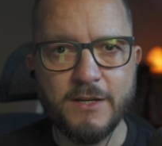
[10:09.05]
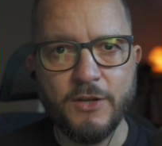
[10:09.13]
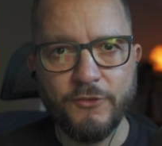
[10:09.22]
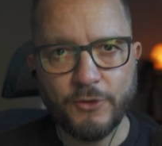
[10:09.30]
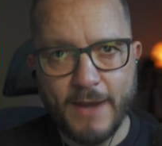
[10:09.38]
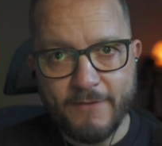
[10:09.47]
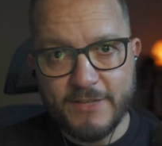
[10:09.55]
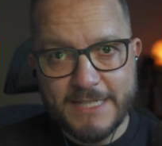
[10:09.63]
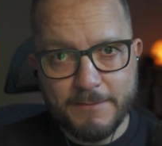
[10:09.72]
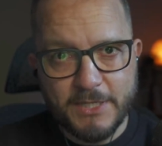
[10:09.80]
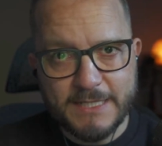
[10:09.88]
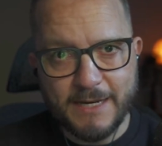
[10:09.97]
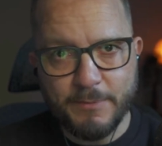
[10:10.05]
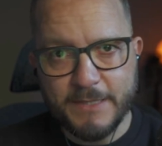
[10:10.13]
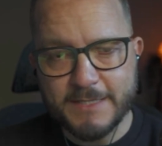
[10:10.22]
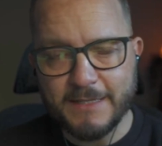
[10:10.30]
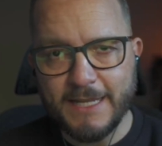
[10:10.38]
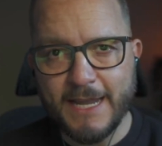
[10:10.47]
So every time you type
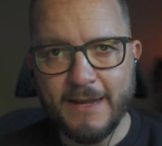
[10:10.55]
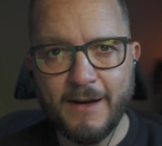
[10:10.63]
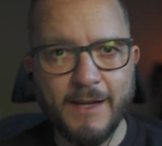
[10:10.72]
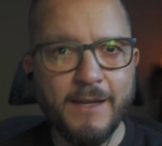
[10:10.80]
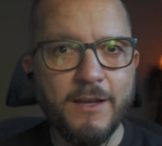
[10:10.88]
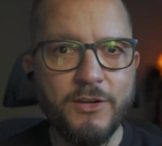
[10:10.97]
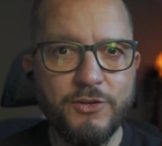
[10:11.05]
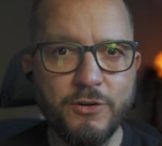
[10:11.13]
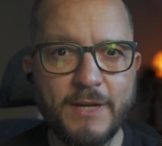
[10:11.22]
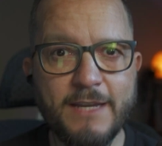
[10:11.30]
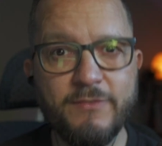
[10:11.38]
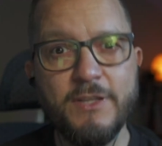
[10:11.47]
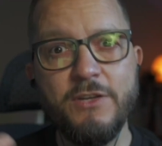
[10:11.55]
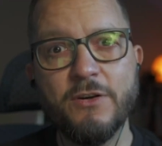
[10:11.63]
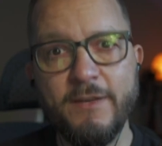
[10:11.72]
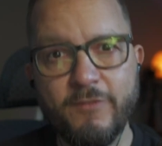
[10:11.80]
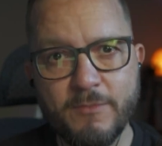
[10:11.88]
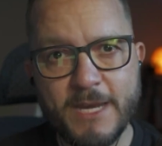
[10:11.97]
into the AI, you're giving your
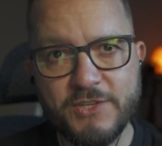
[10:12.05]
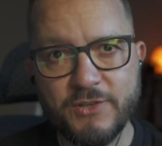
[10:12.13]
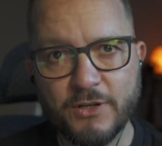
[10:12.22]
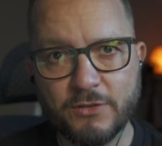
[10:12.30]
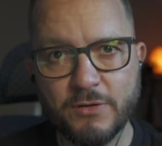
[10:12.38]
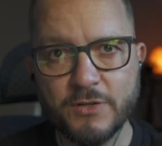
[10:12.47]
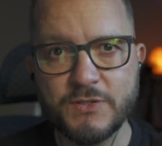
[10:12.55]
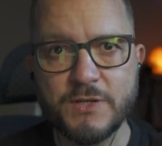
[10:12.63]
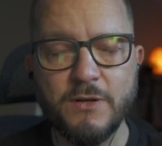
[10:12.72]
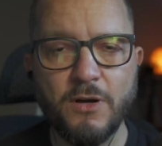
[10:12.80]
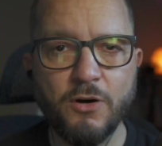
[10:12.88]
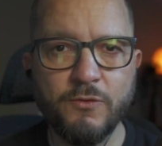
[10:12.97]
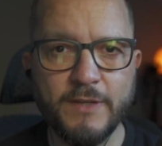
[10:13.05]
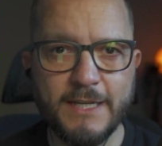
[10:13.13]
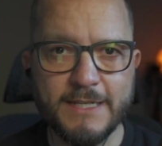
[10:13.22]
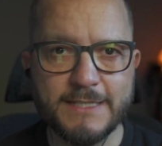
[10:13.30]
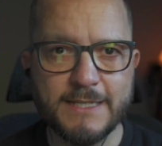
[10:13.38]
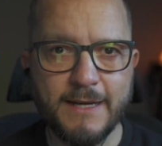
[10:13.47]
information across over the
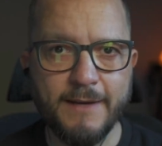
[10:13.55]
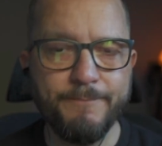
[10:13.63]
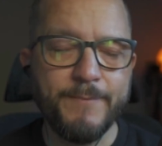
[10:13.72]
internet.